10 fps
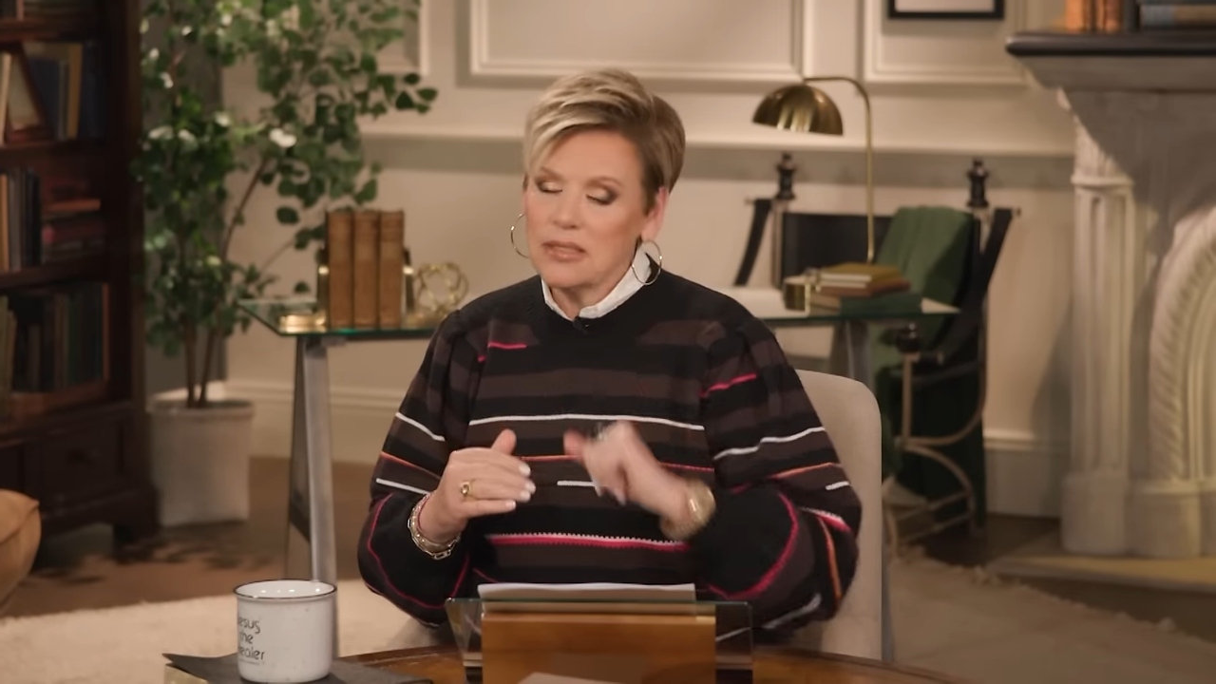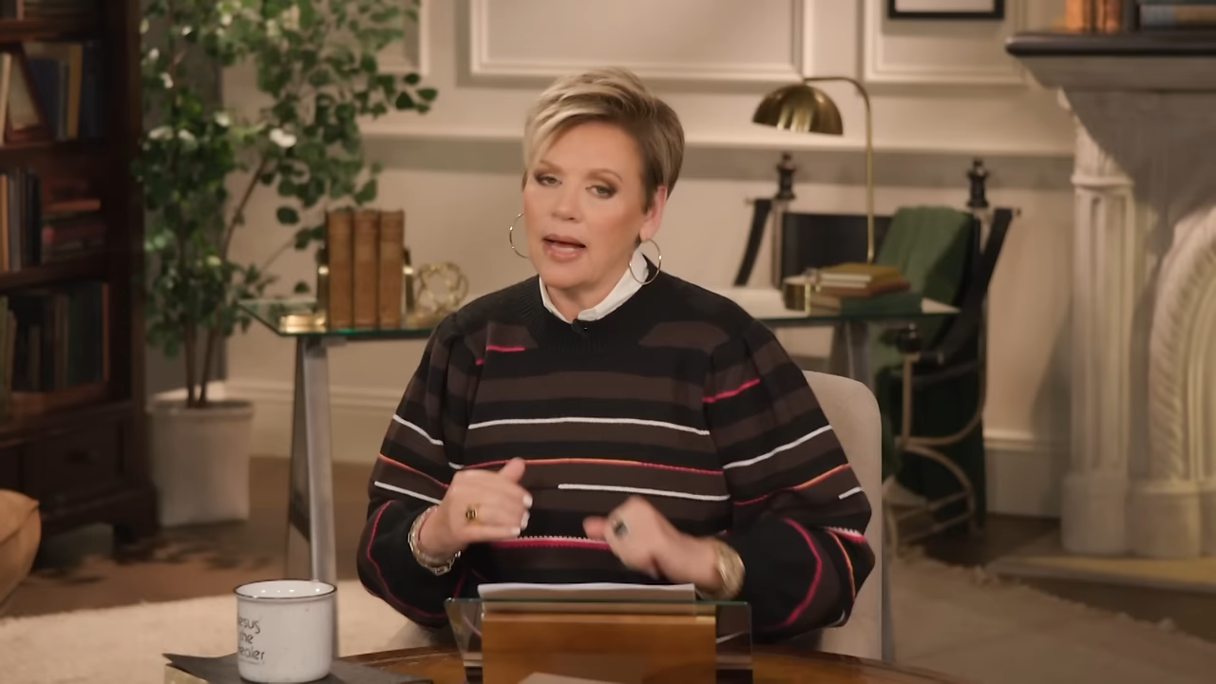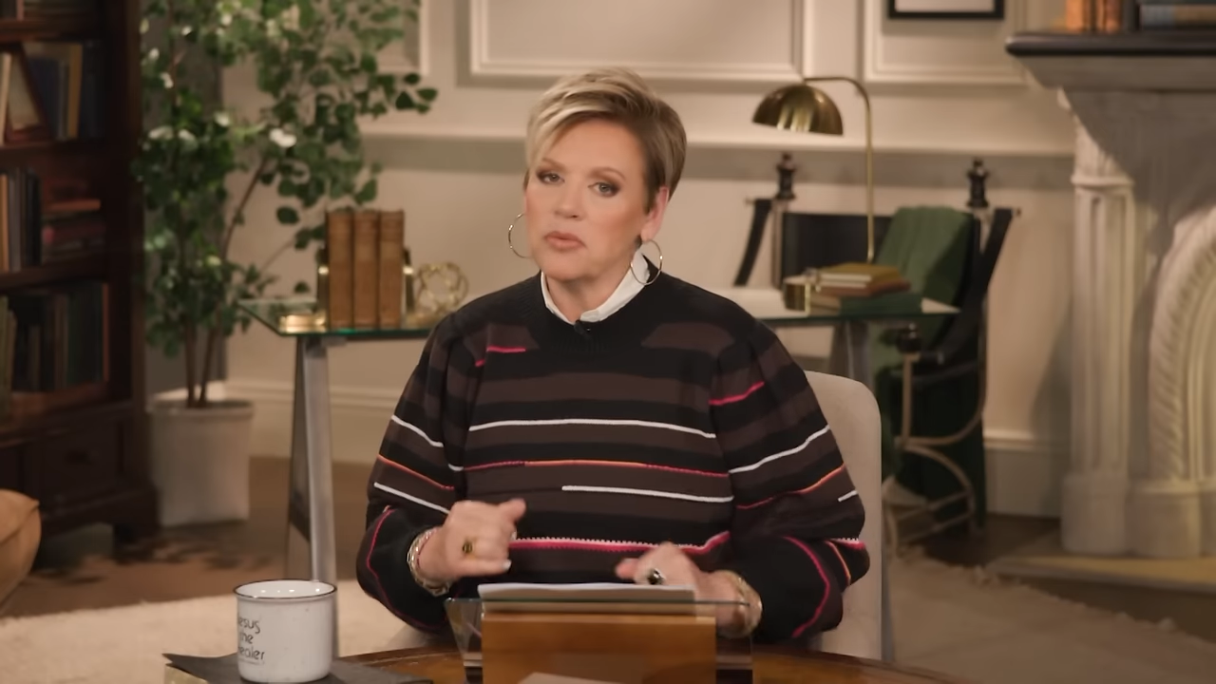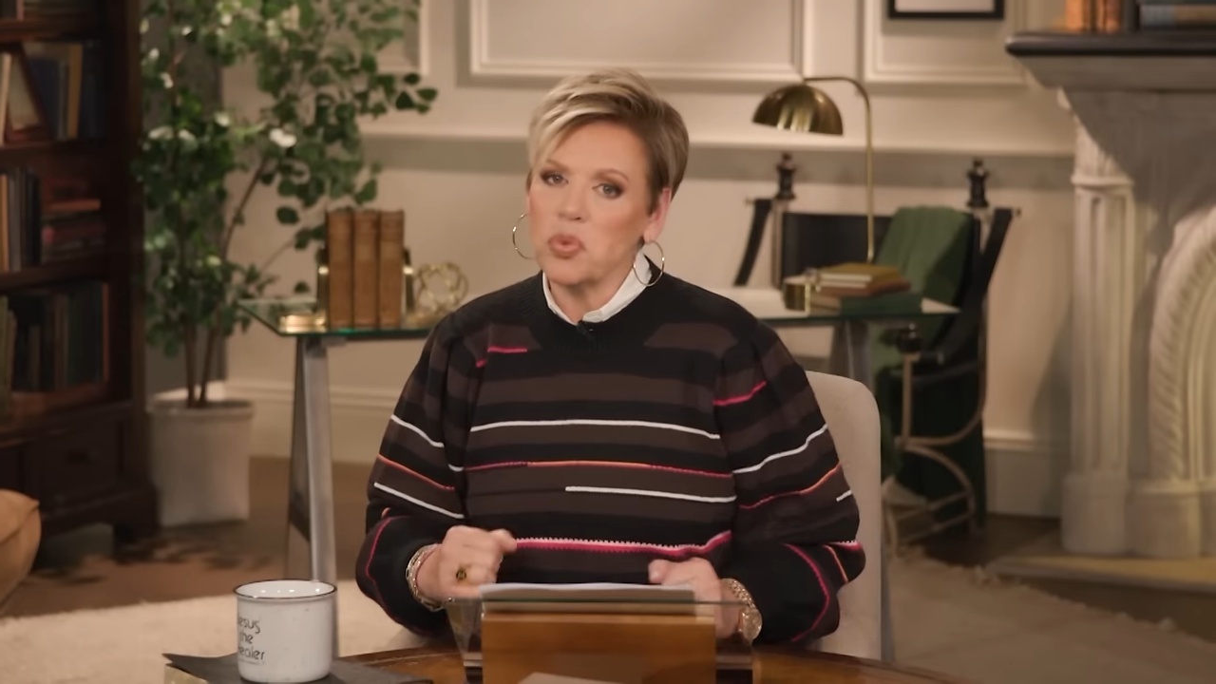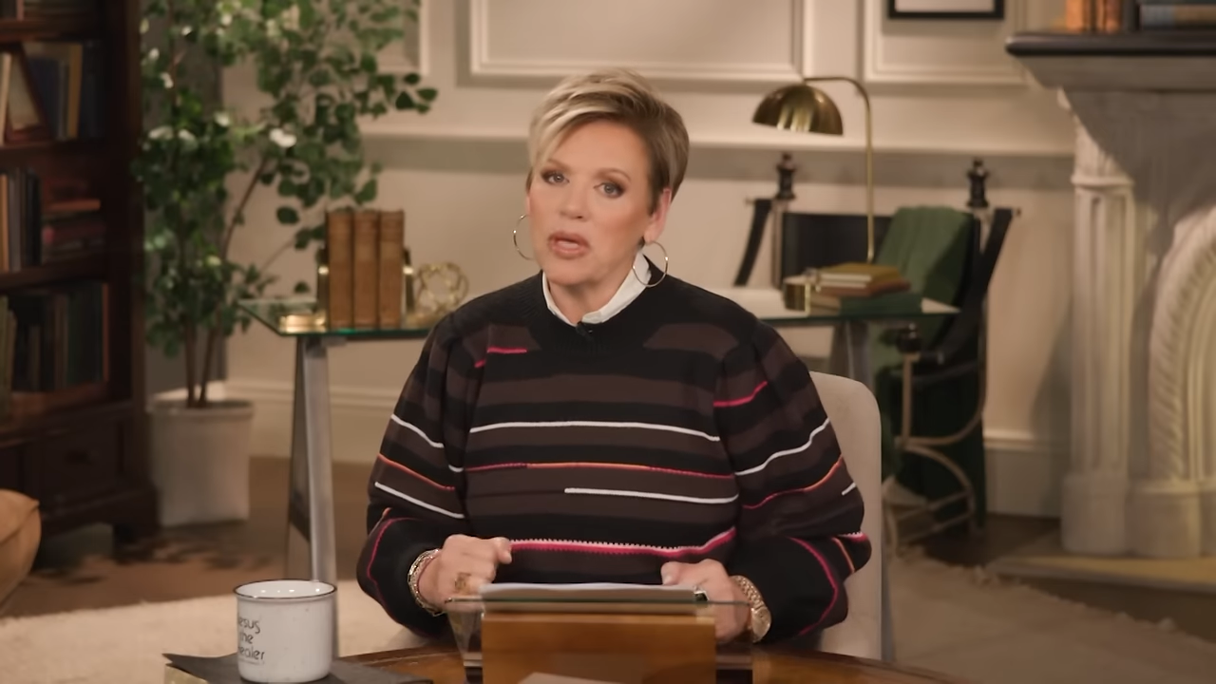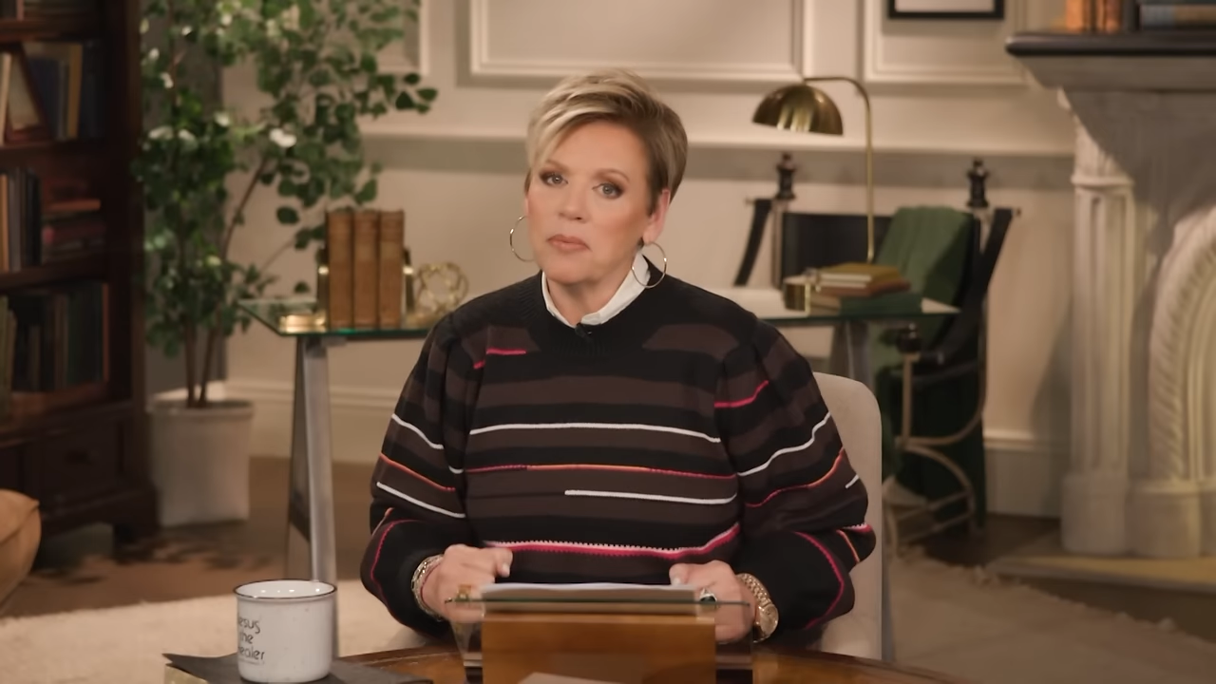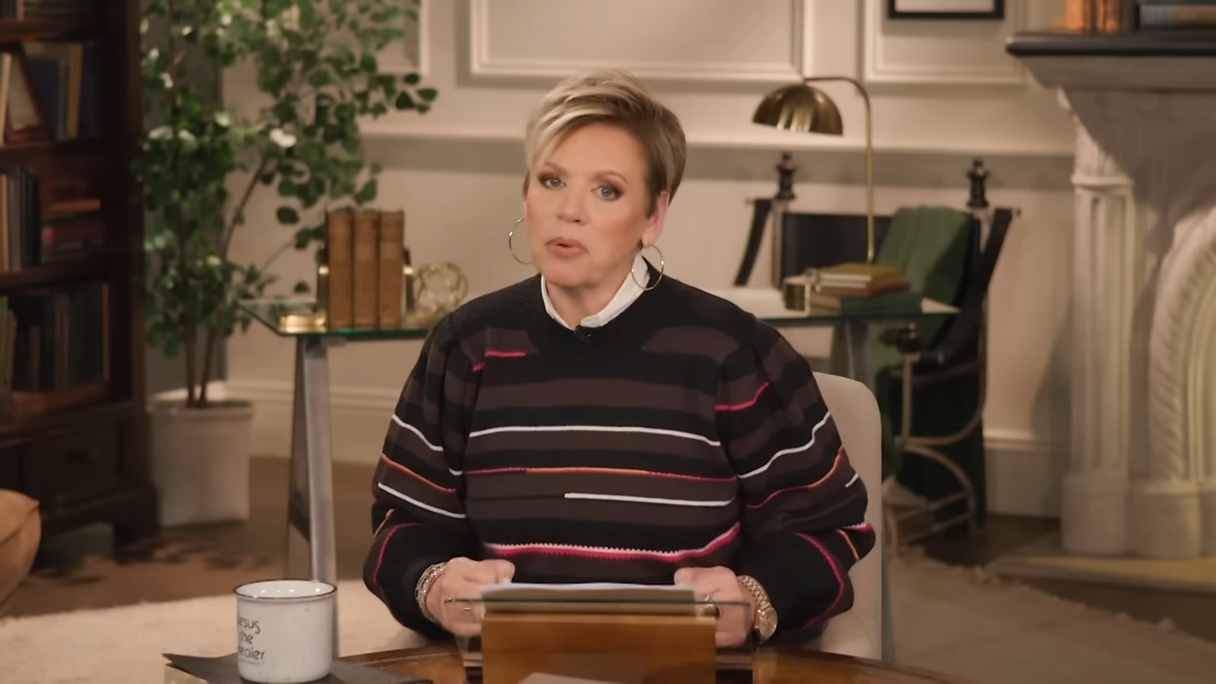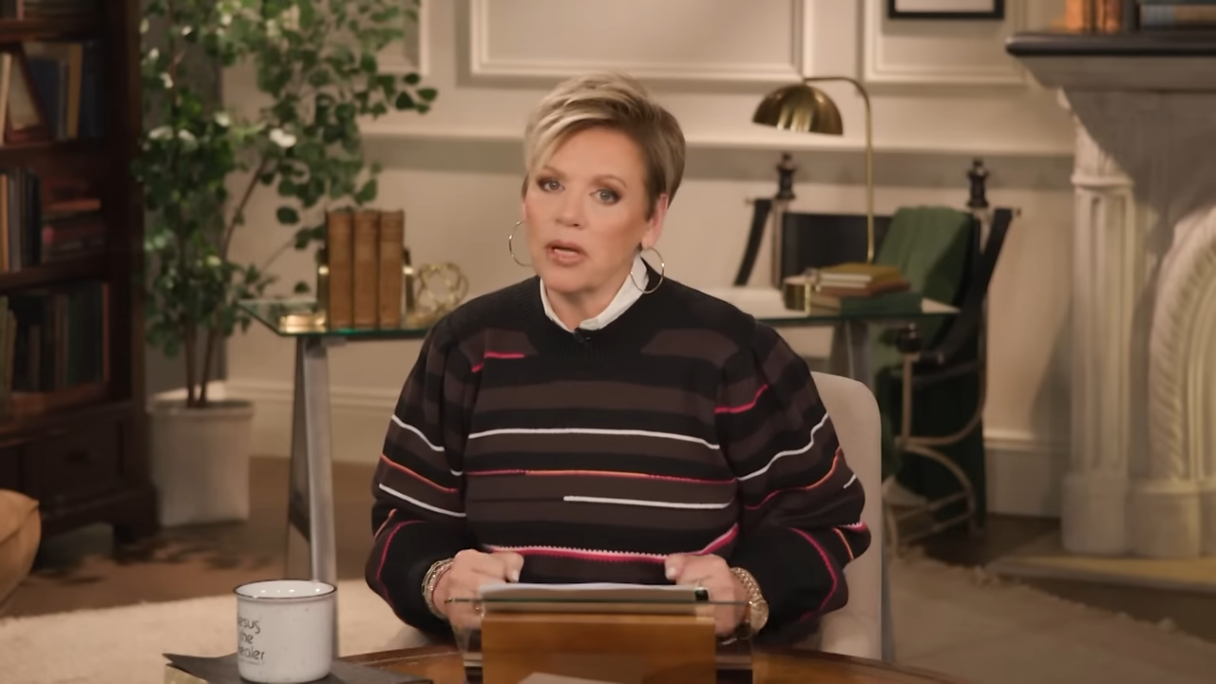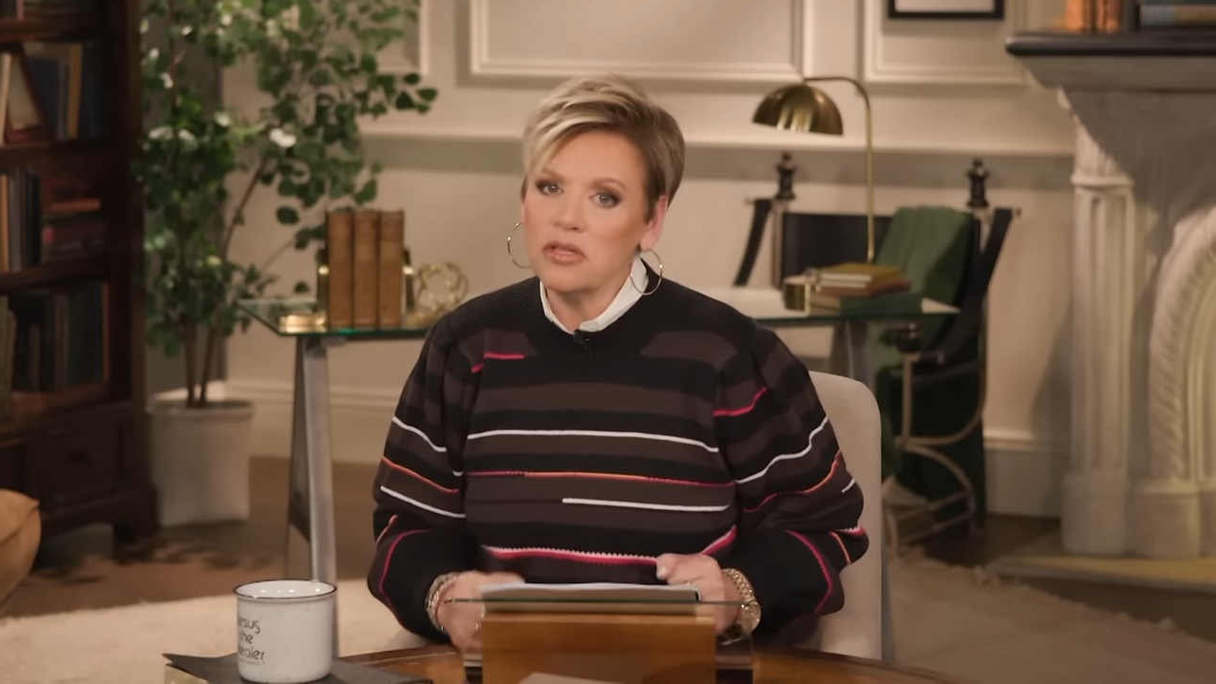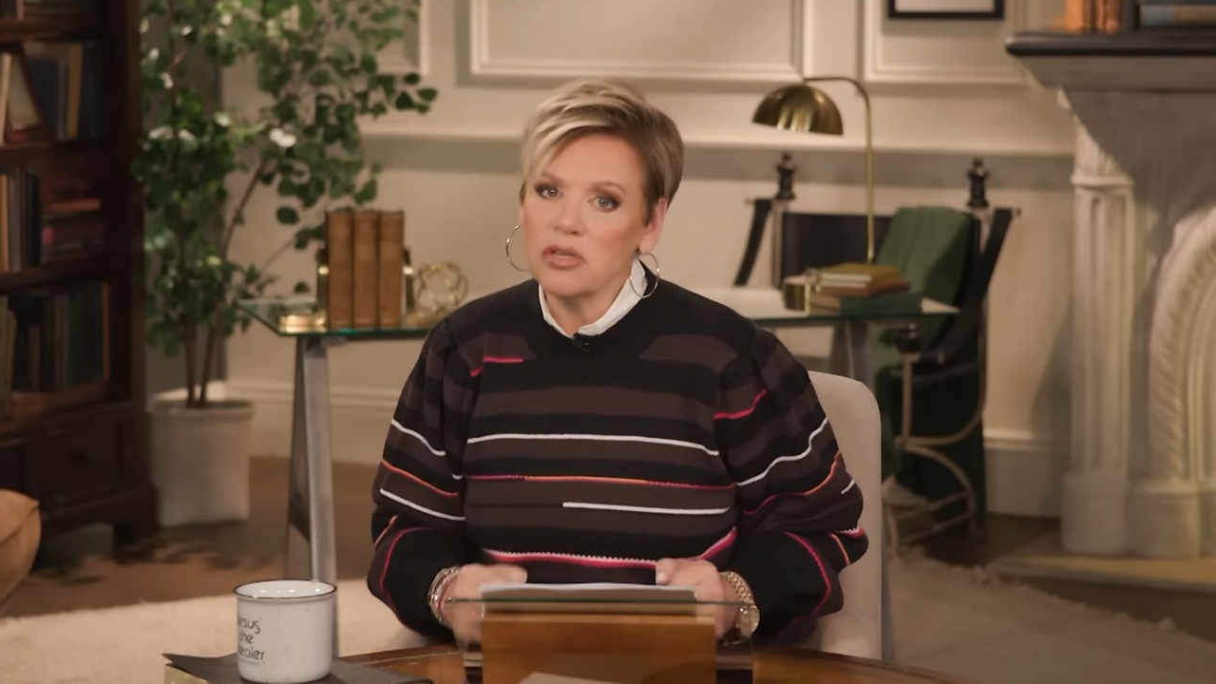times we
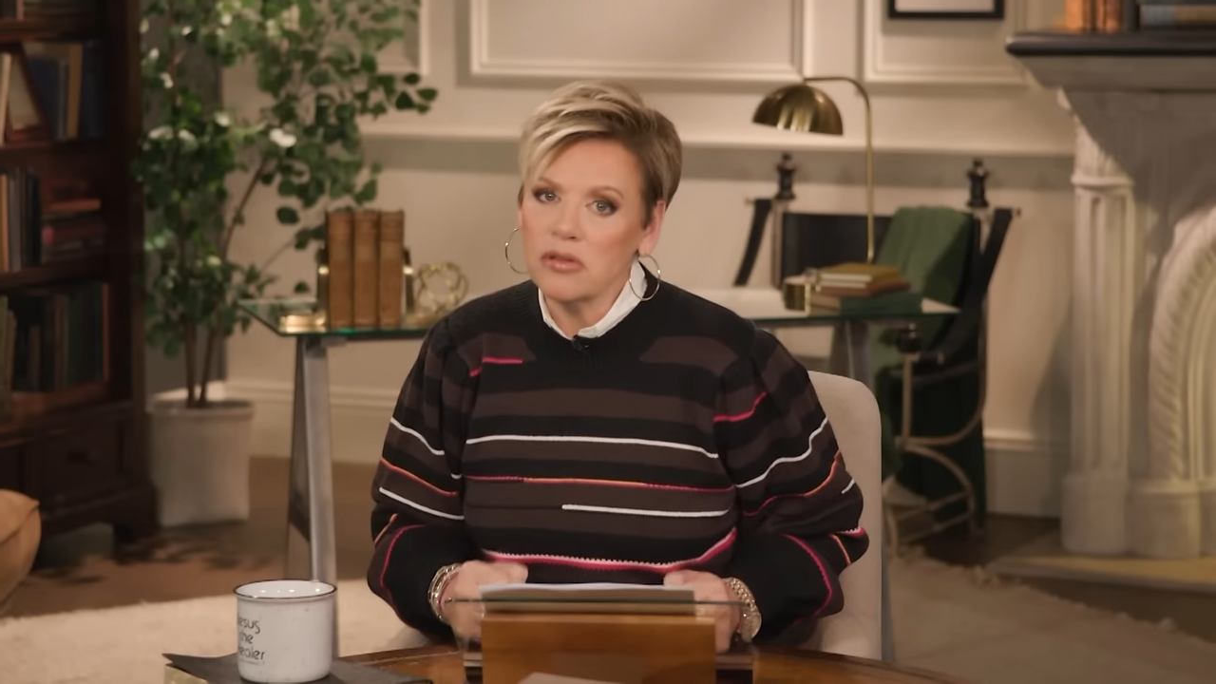give place